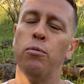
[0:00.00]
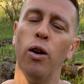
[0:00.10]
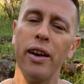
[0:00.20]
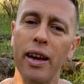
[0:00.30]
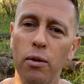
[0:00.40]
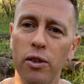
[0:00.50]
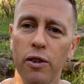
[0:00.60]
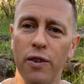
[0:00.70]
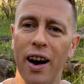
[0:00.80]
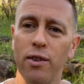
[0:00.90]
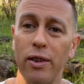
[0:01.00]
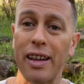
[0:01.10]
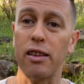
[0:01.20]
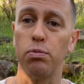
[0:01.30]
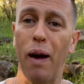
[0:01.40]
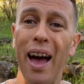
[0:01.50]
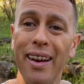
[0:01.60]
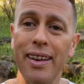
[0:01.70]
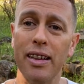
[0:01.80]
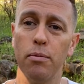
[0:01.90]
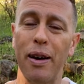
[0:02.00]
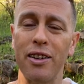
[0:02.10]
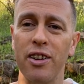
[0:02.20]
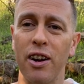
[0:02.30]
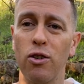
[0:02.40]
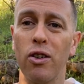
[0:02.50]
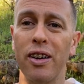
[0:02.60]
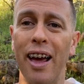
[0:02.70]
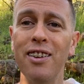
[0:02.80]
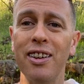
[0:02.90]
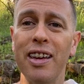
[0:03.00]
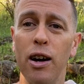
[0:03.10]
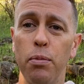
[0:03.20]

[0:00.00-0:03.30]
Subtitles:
working with Davana and expanding the base chakra can actually